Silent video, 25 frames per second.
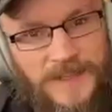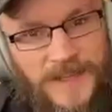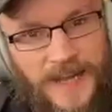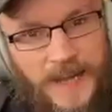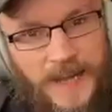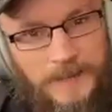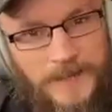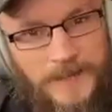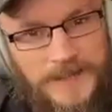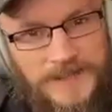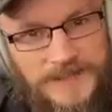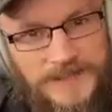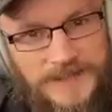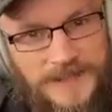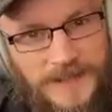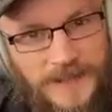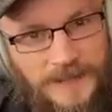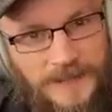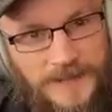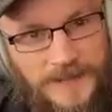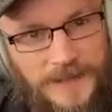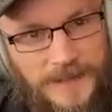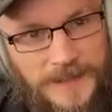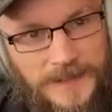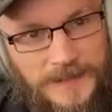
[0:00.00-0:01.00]
the amnesty,
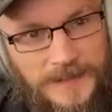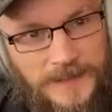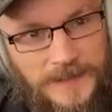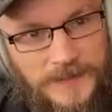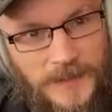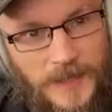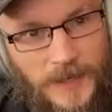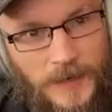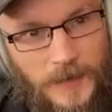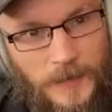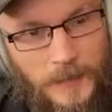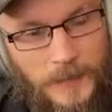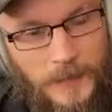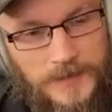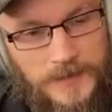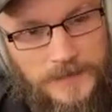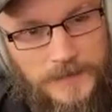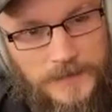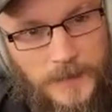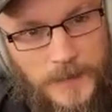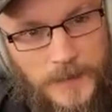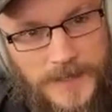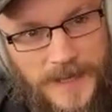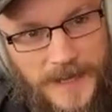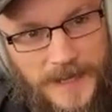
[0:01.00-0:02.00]
I think the total was
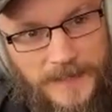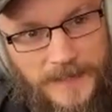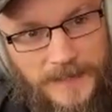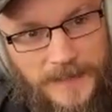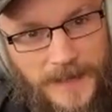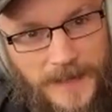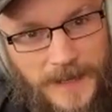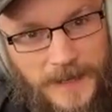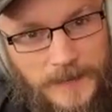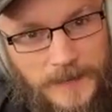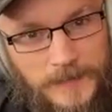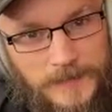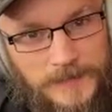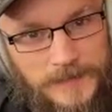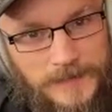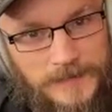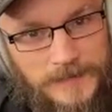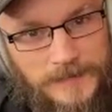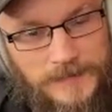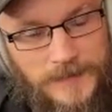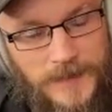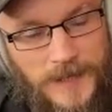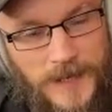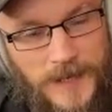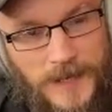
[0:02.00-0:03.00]
forty-eight
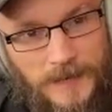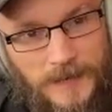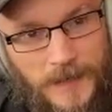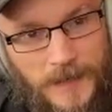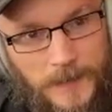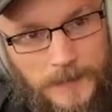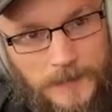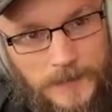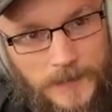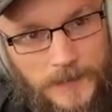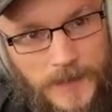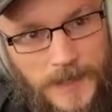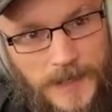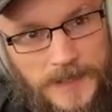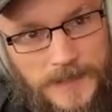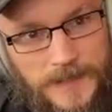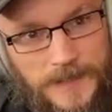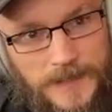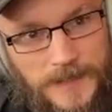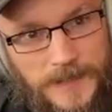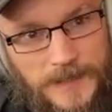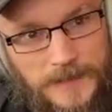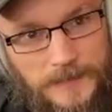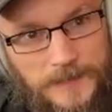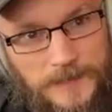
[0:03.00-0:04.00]
thousand firearms were
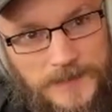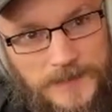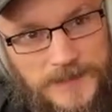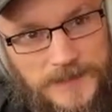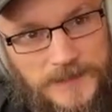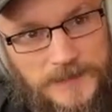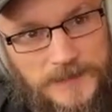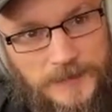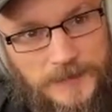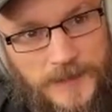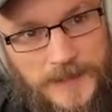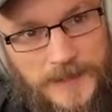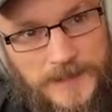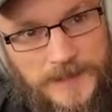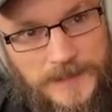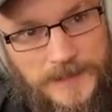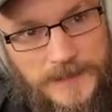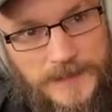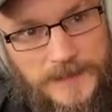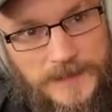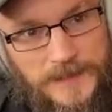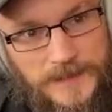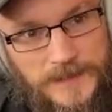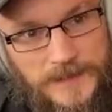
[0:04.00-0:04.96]
handed in, which is which, crazy.